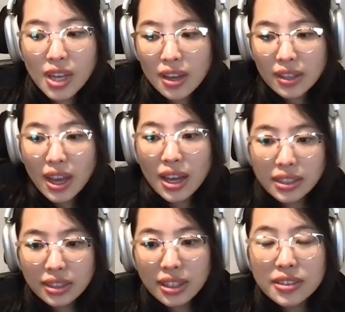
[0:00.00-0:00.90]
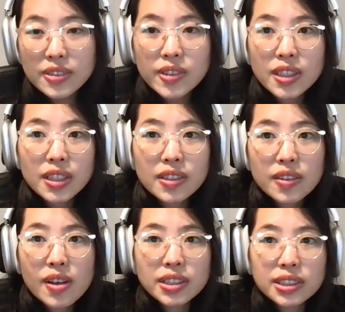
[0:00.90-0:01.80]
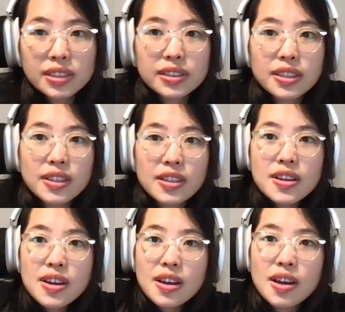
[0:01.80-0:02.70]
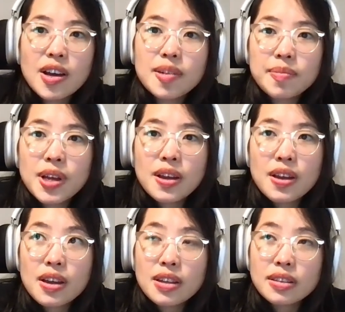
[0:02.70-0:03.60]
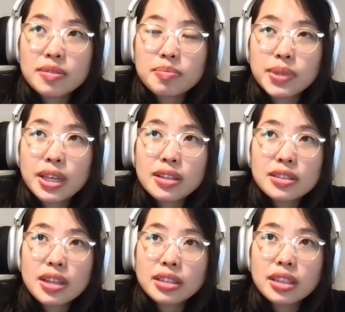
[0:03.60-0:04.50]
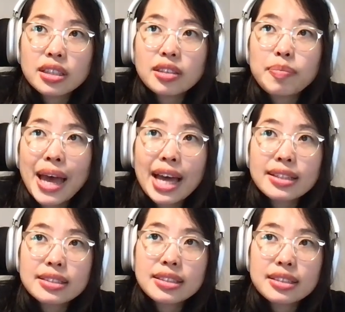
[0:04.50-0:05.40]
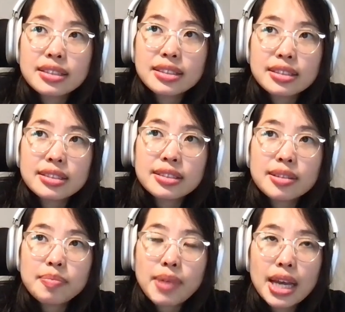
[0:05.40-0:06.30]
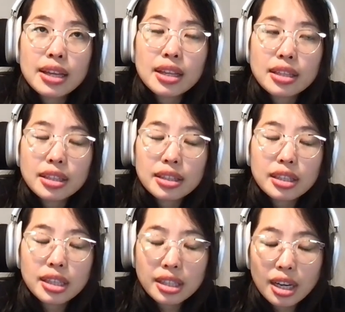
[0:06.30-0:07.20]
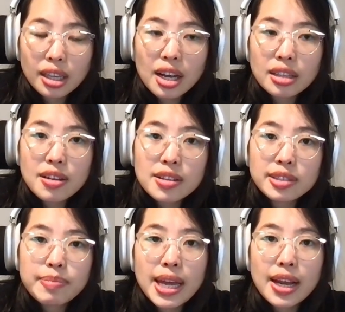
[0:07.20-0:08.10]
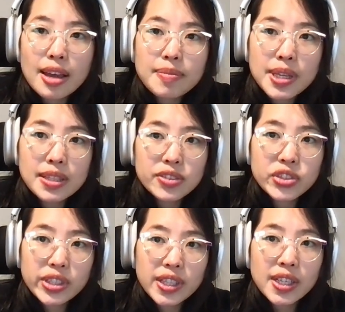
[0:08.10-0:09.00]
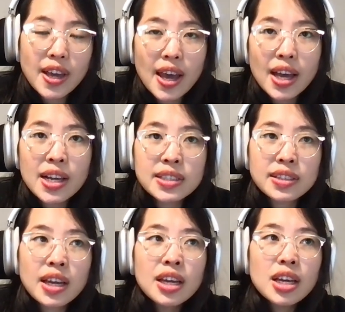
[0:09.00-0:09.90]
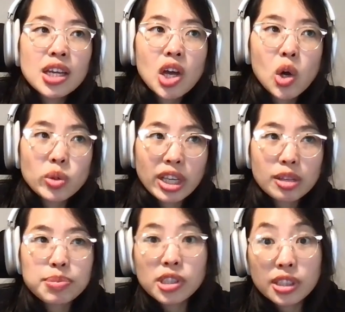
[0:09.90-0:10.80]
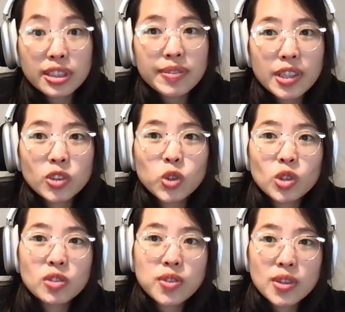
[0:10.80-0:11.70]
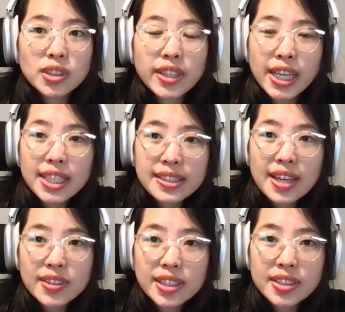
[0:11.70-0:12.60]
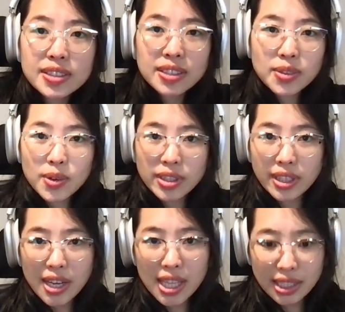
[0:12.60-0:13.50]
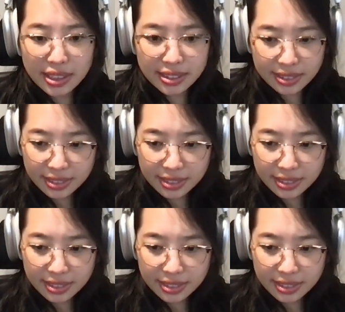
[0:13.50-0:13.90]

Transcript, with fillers: Yeah, I think that's a really good question, Sadie. Um, because I think in the past, this might, data catalogs might have been treated as, oh, like a productivity tool for the data scientist or data analyst